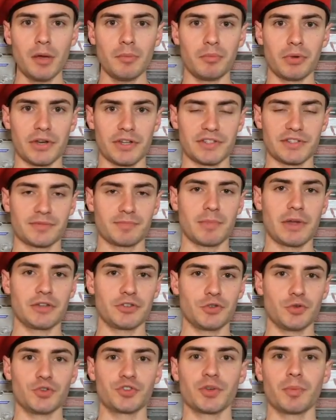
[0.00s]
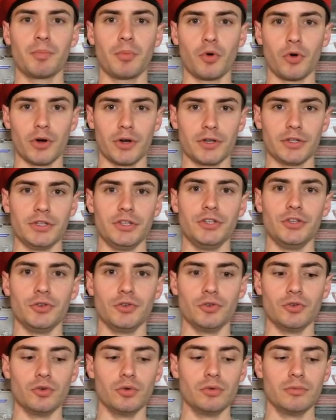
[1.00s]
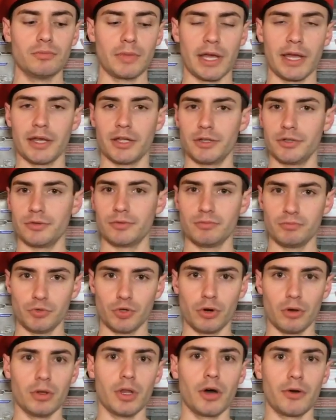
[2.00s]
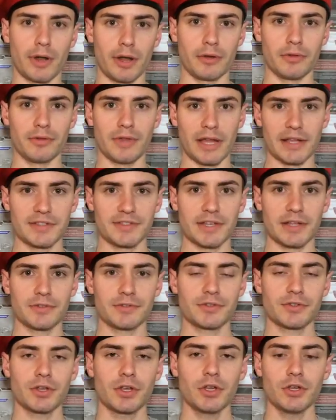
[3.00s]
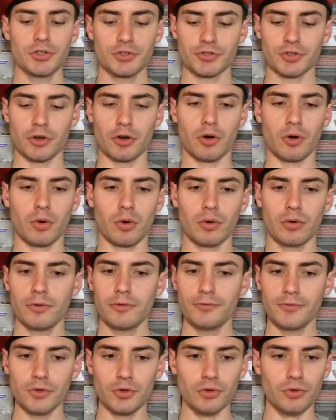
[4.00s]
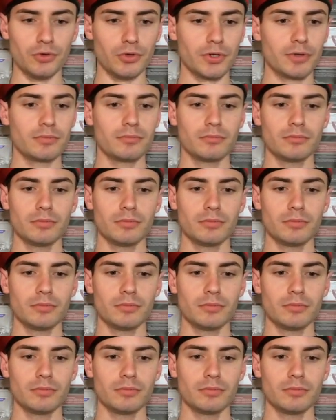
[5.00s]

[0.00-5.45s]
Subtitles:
but it's meant to support you and your loadout in that sense. So food,